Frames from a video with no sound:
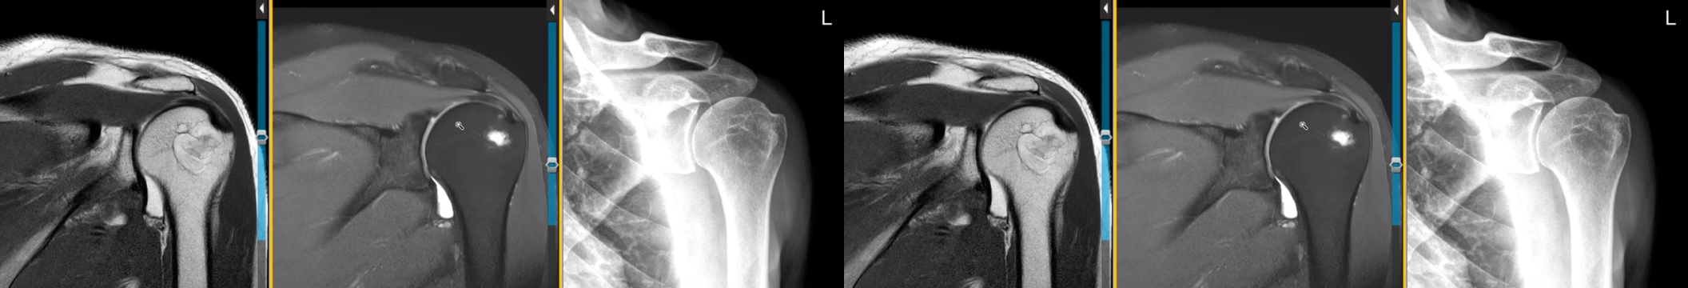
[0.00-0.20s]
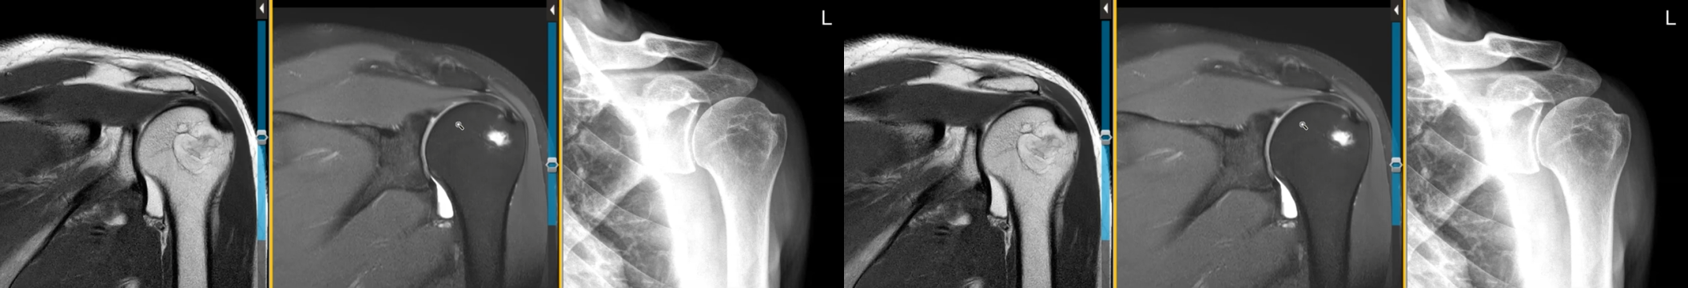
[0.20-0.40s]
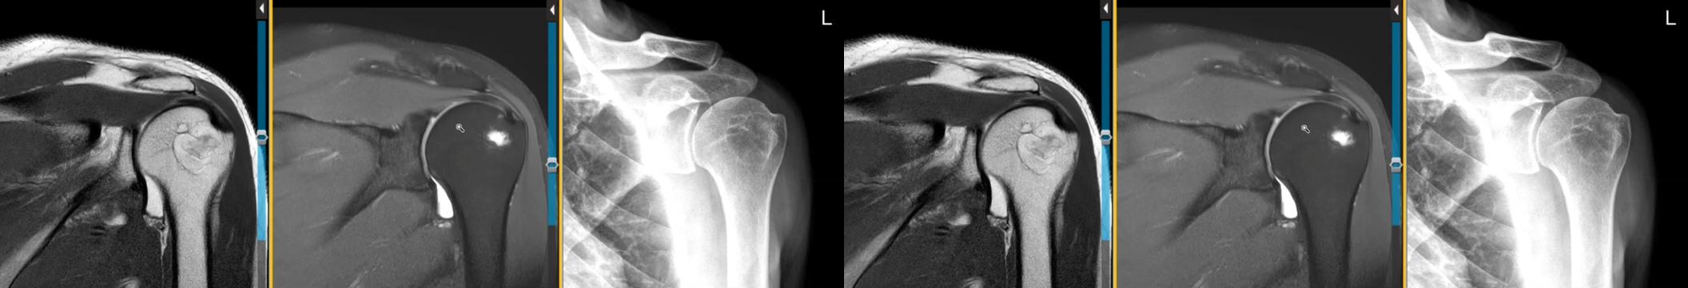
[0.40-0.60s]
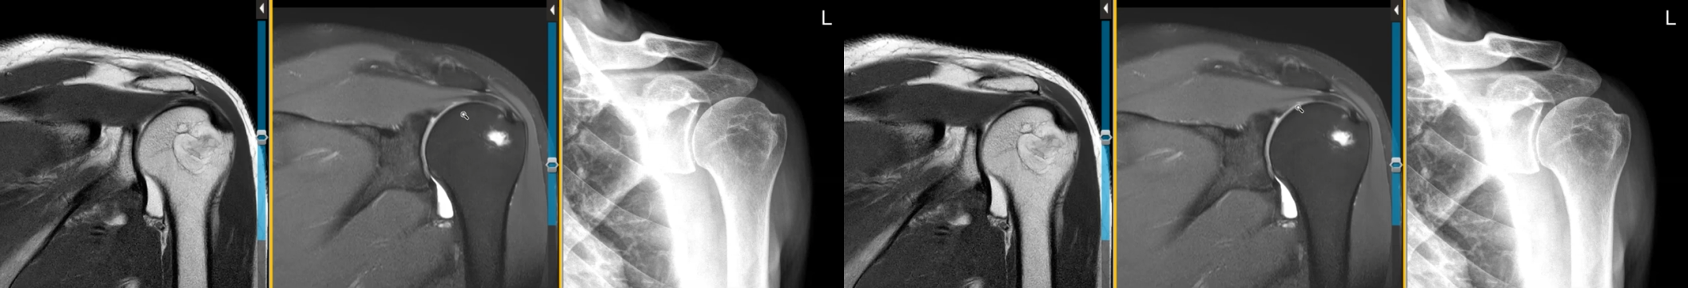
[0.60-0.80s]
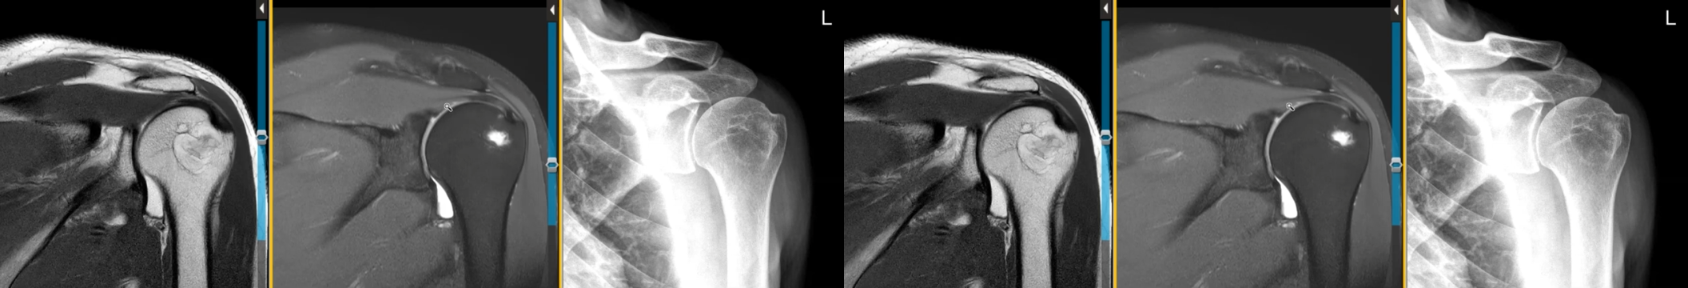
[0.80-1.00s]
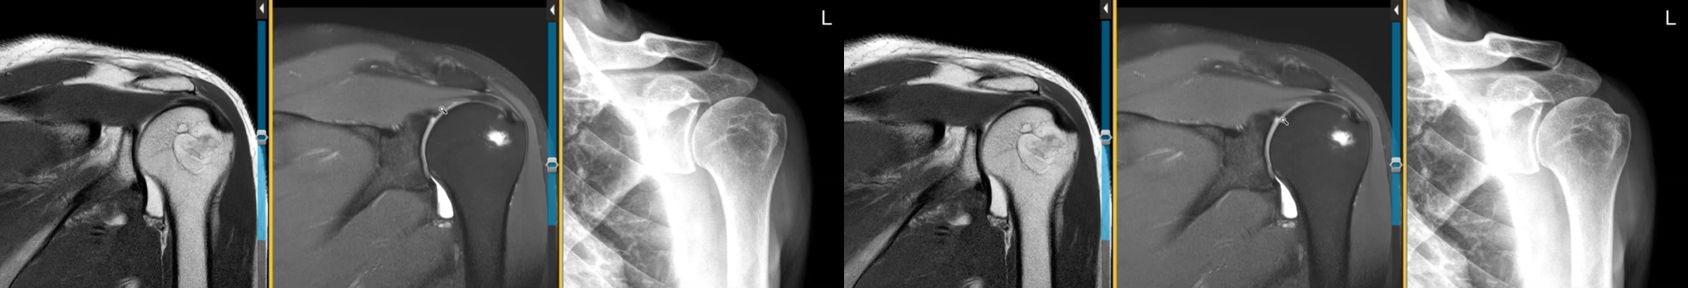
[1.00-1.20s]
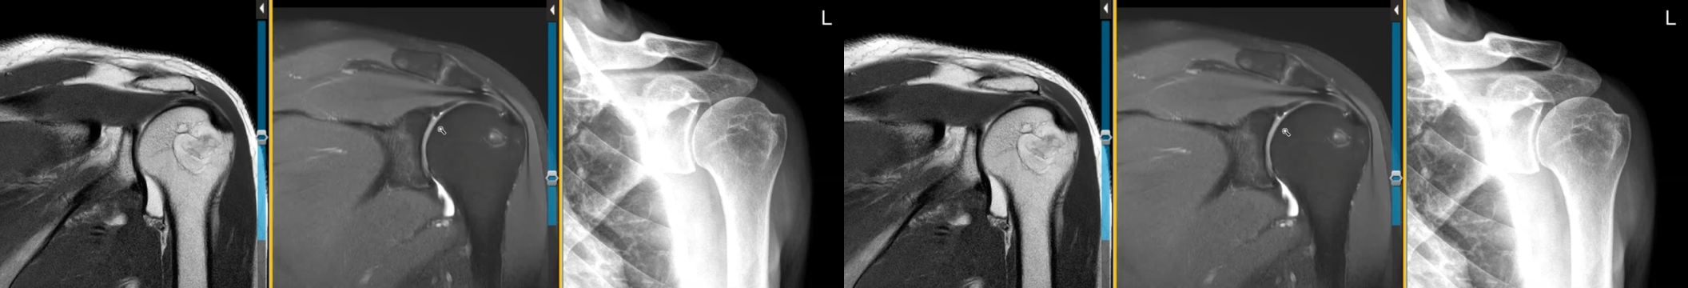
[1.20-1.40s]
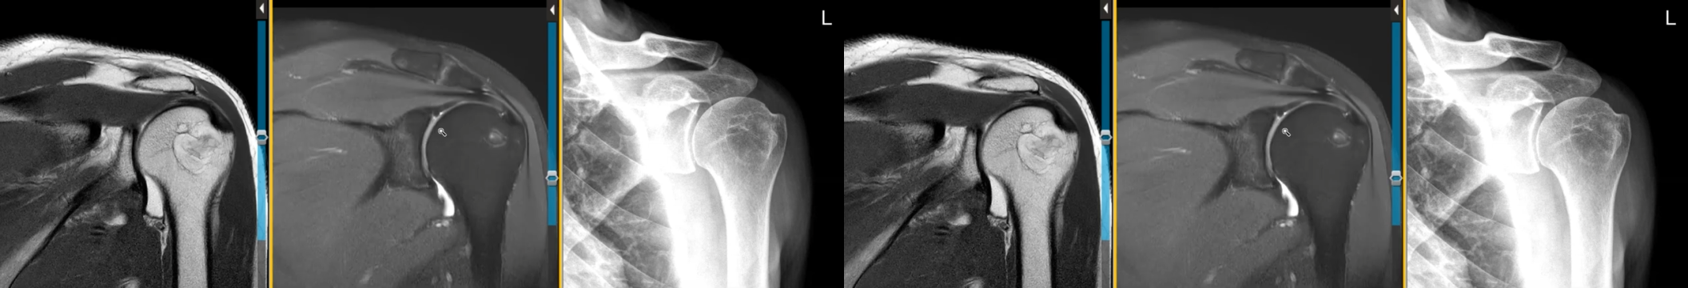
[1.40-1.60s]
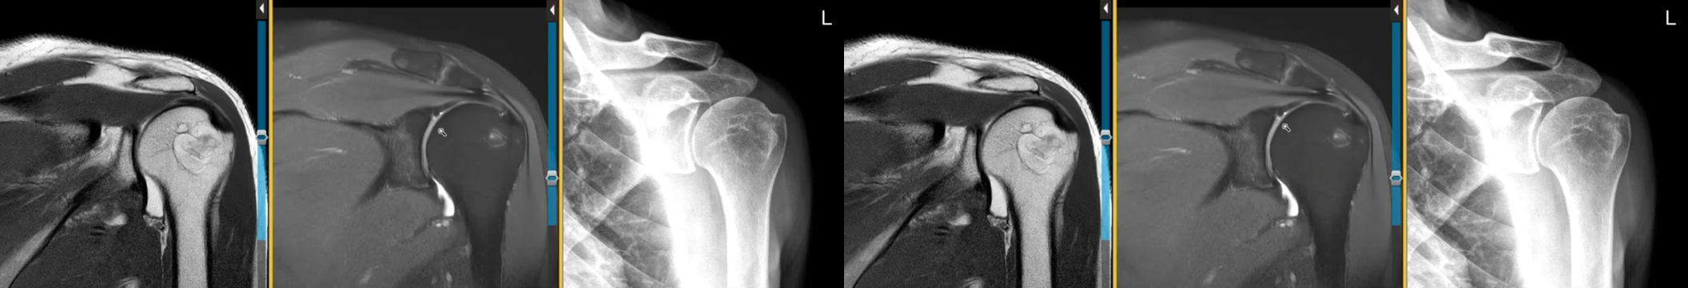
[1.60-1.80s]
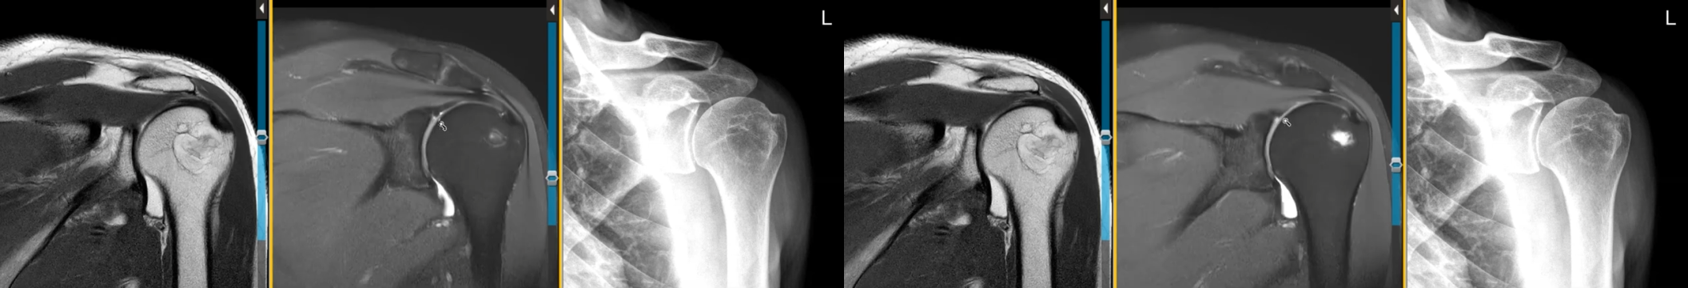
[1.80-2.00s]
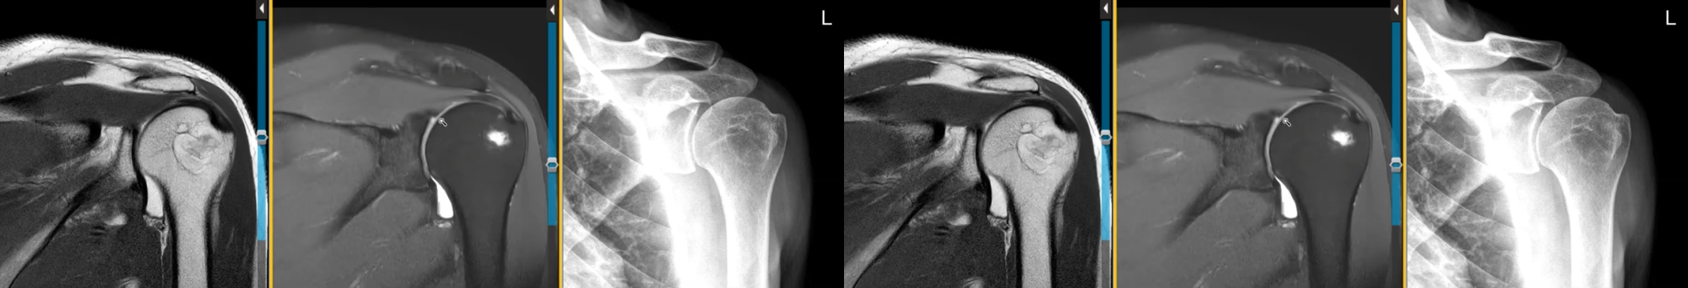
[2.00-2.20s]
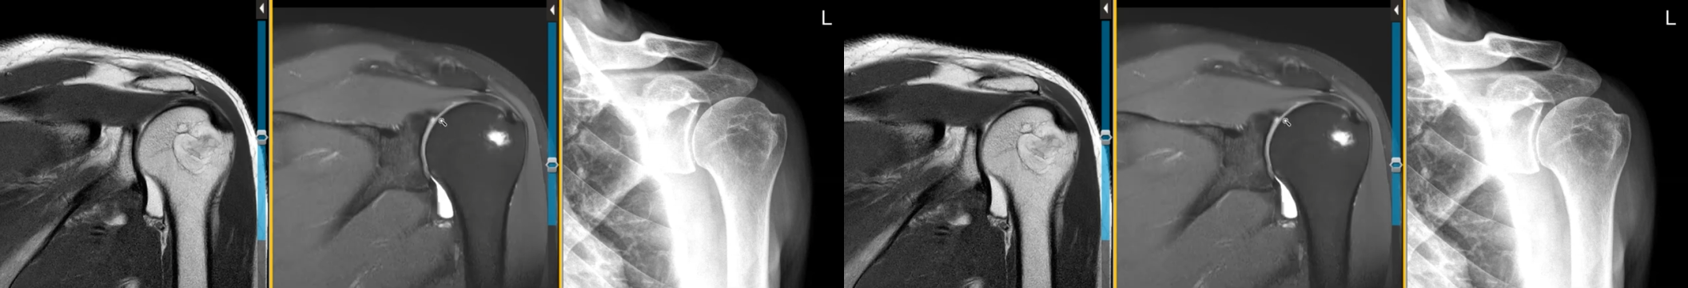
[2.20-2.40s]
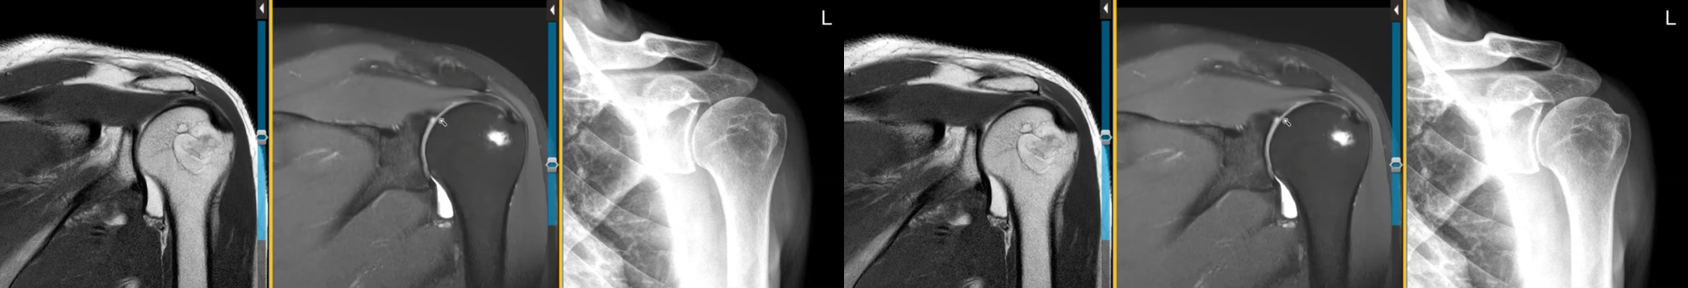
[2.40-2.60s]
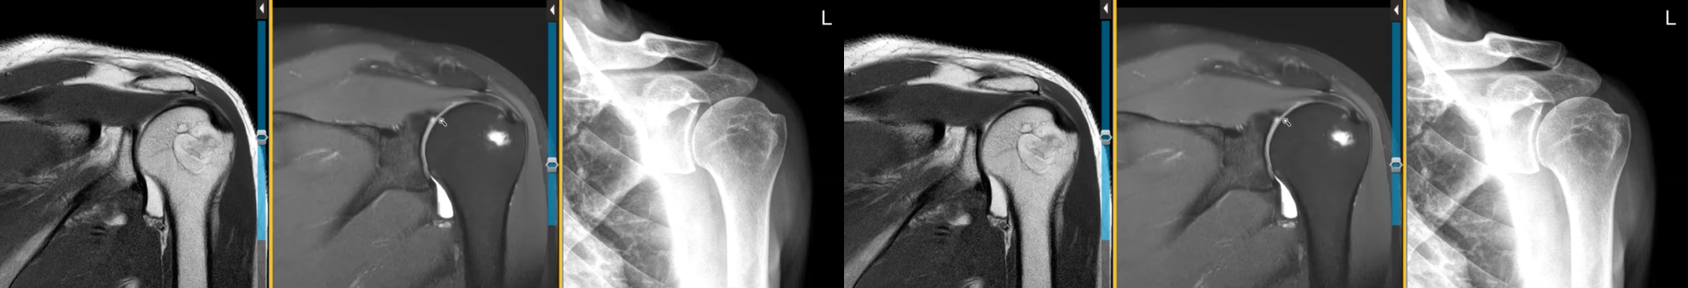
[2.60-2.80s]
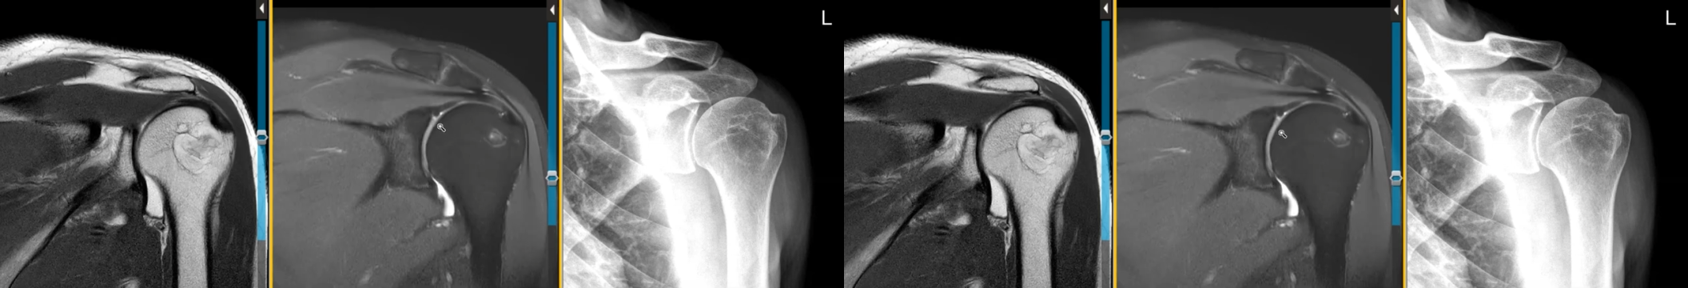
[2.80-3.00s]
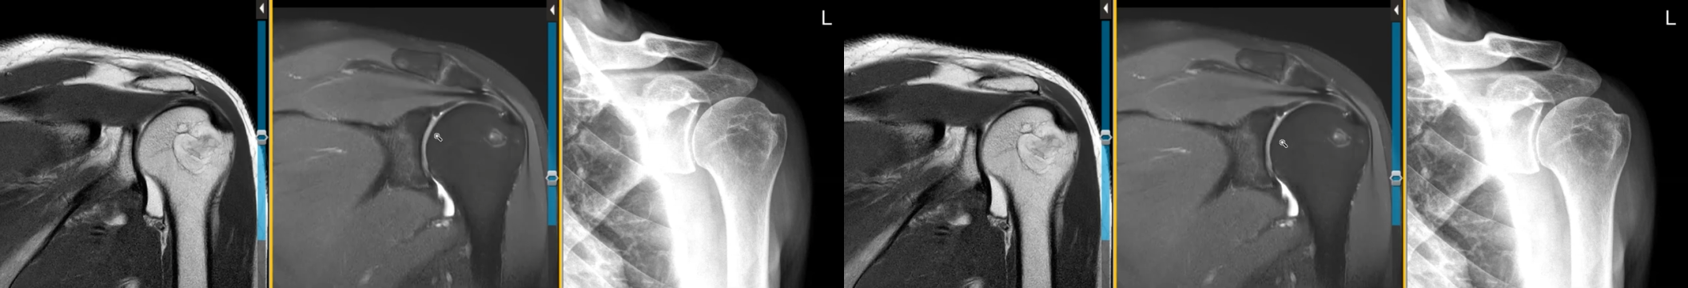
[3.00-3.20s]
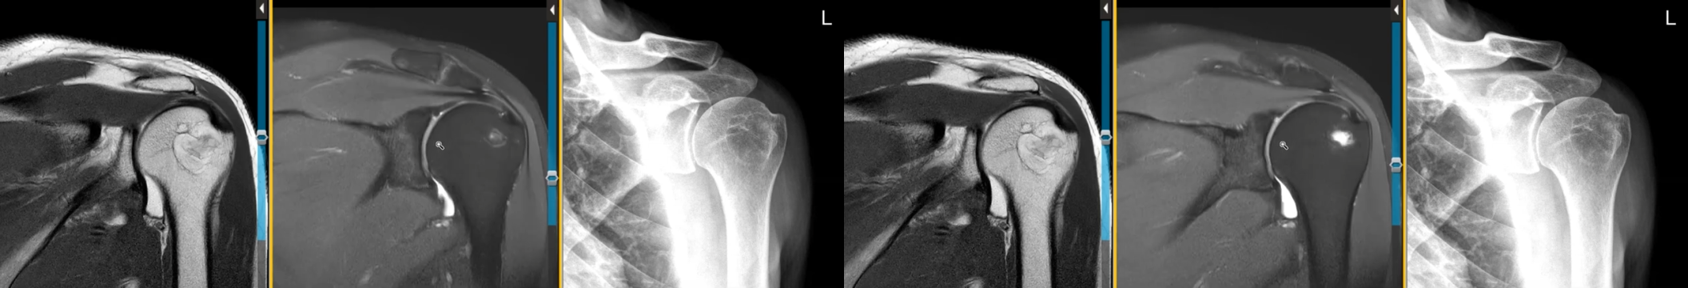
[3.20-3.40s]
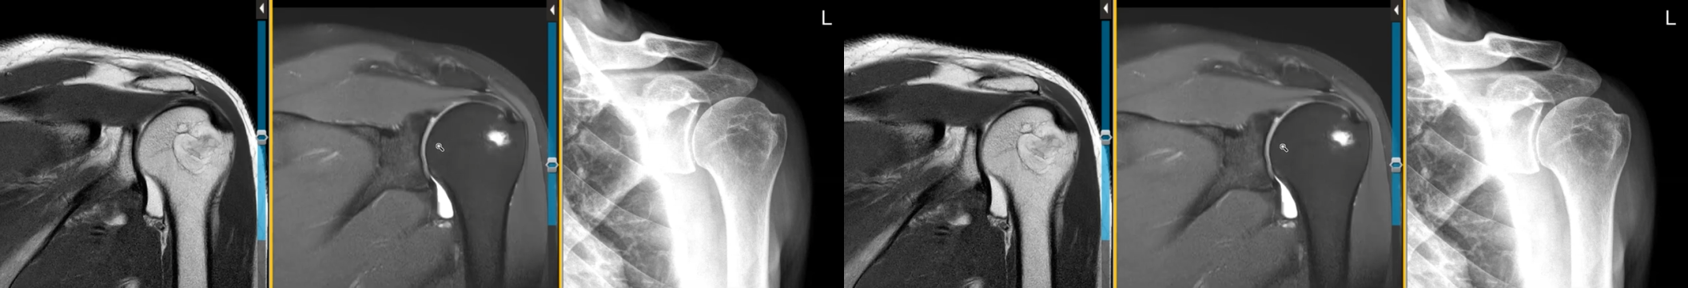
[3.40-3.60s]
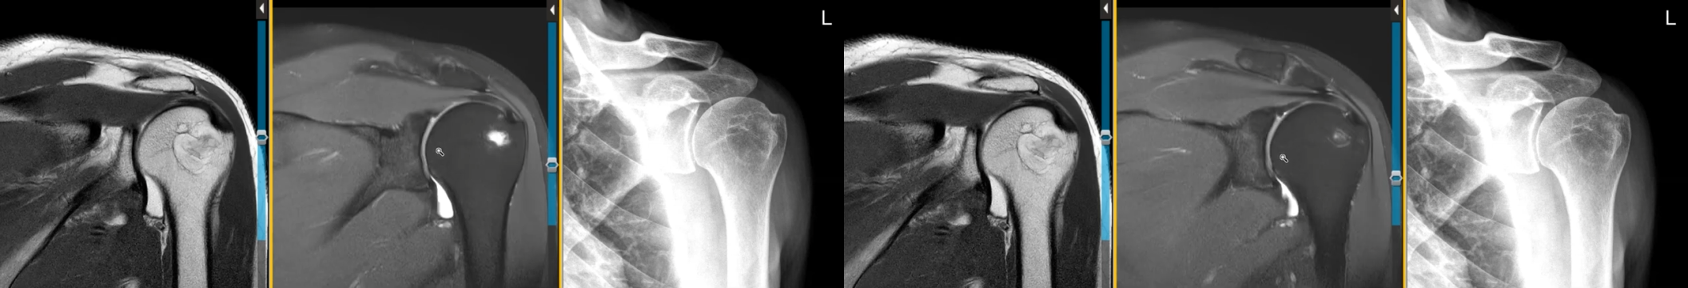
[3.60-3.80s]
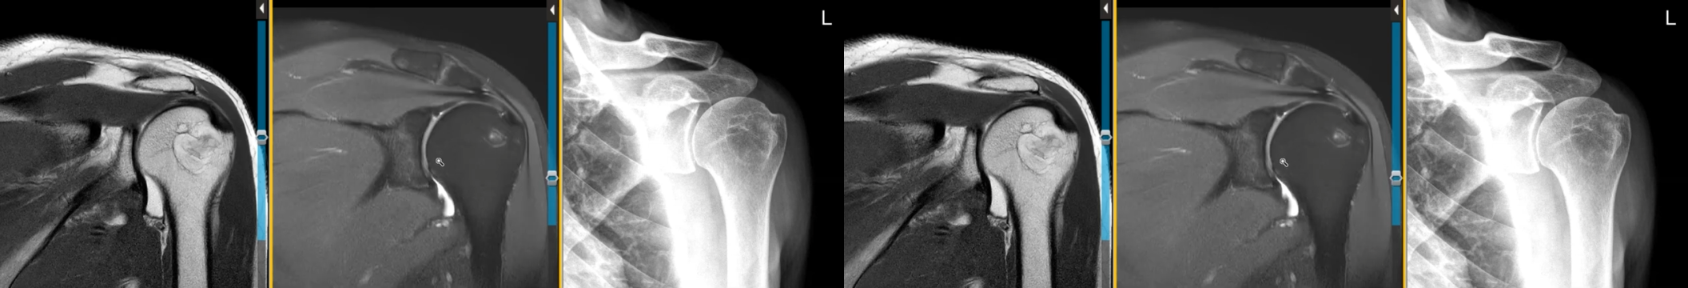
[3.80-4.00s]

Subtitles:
[unreadable: no face in view]